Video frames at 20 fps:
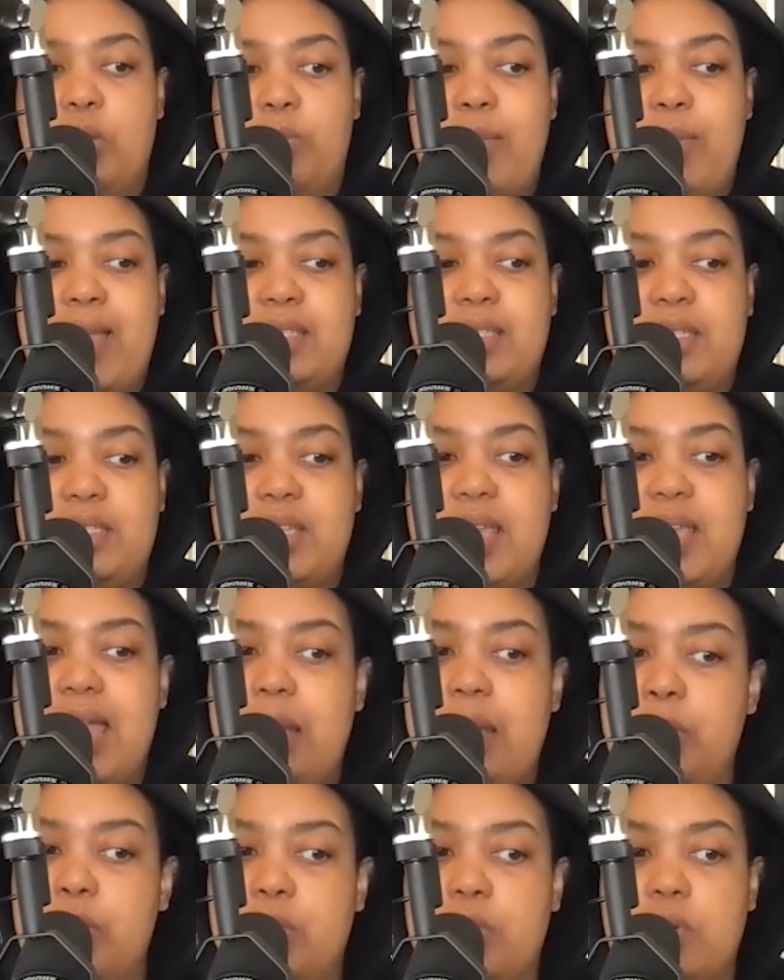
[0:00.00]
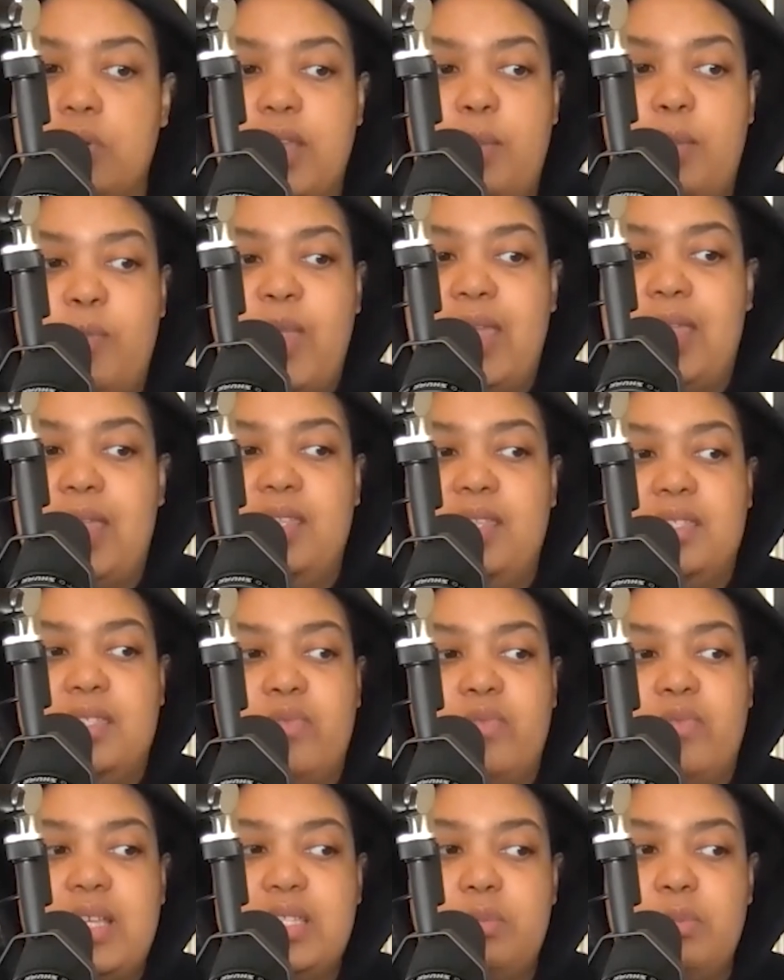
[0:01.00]
Backstage Capital and making these
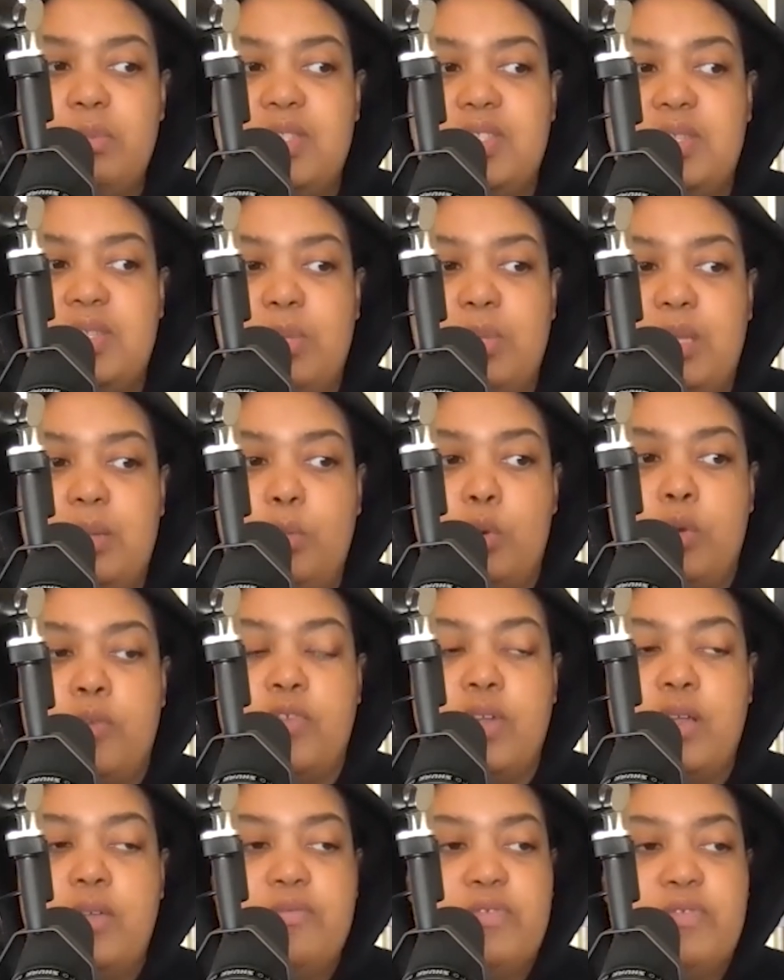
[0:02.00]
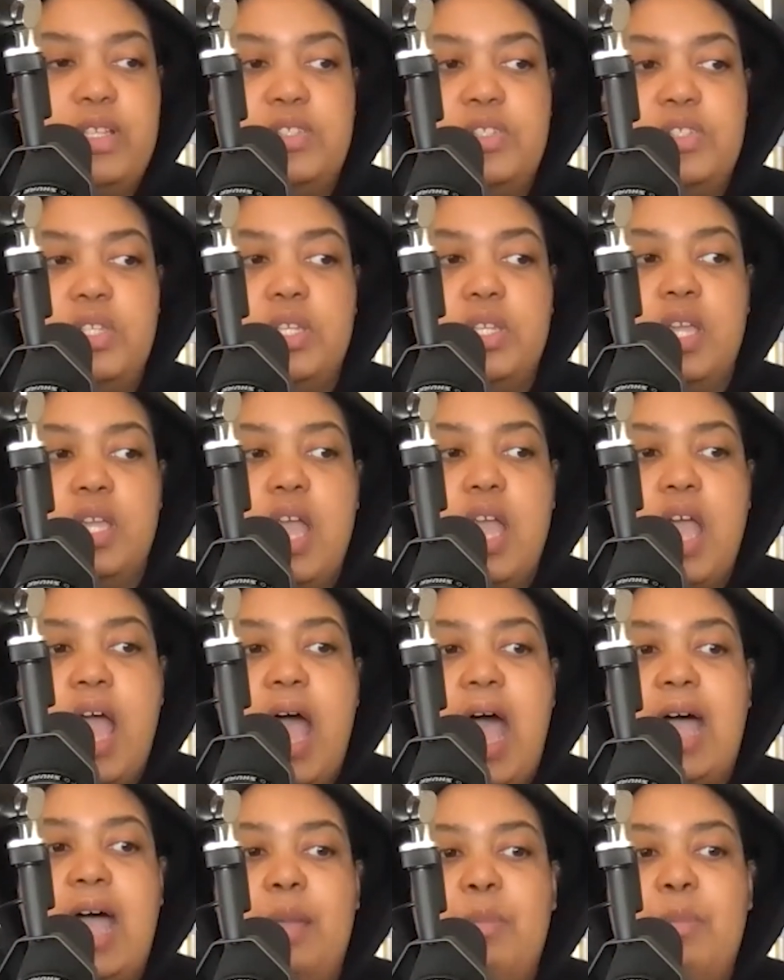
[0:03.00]
investments and being more front facing,
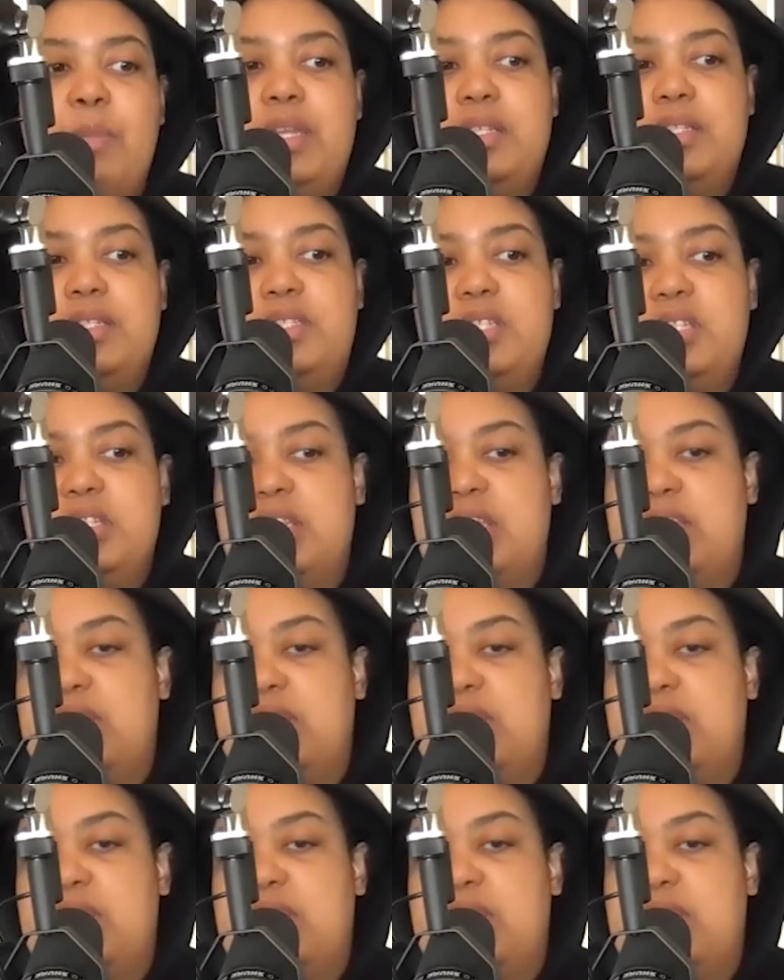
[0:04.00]
I made a decision.